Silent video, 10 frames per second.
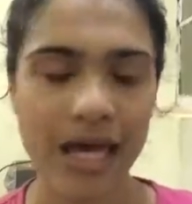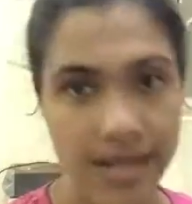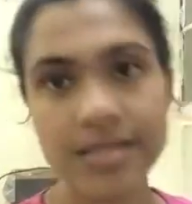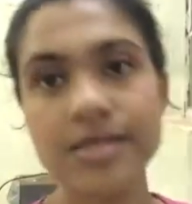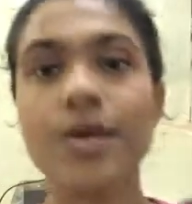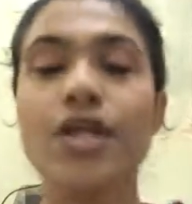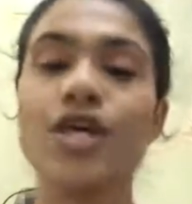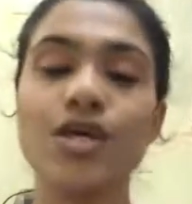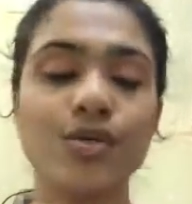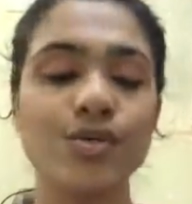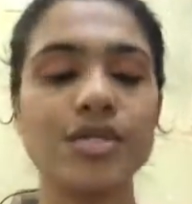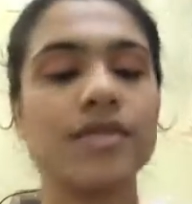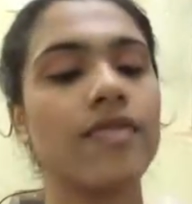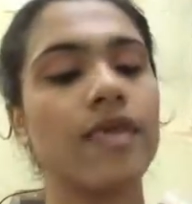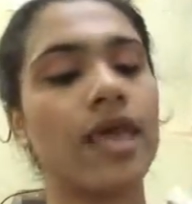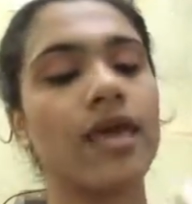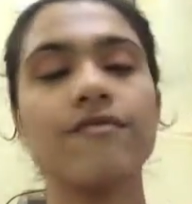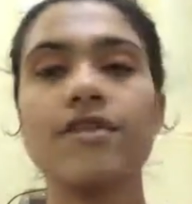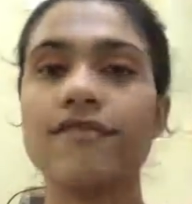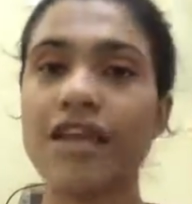Next, I'm going to use the
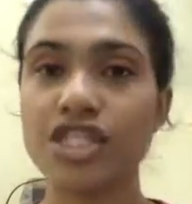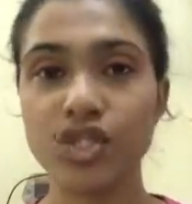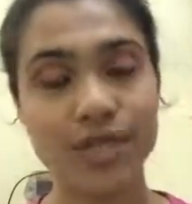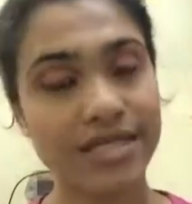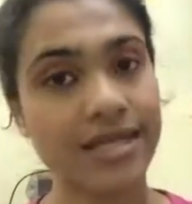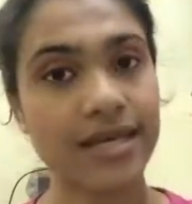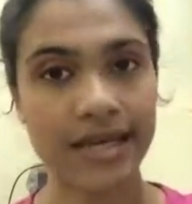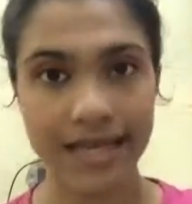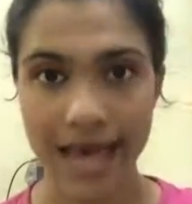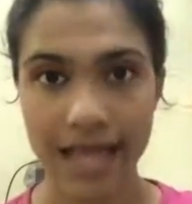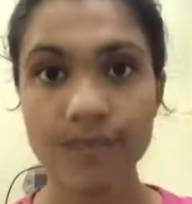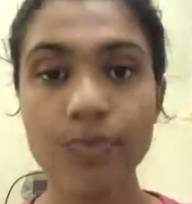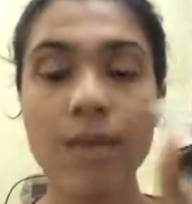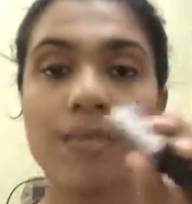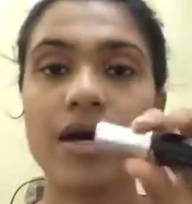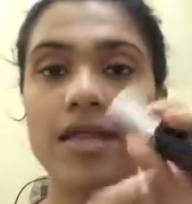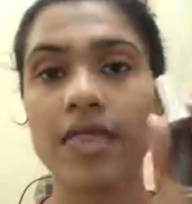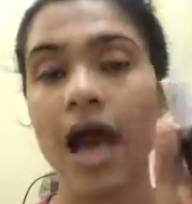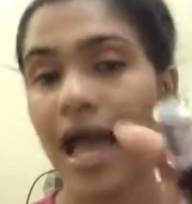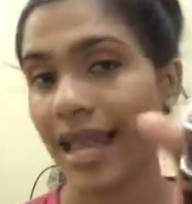Faced Duo Stick again, but
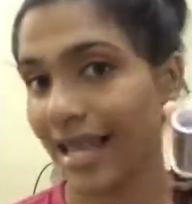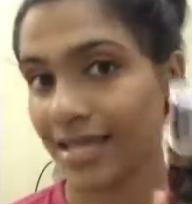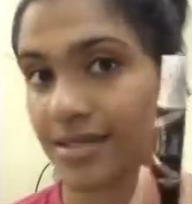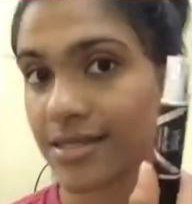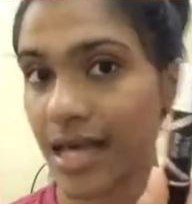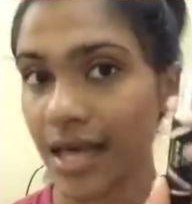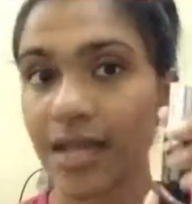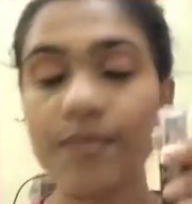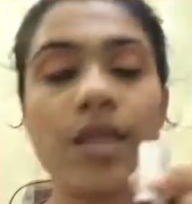the highlighter side.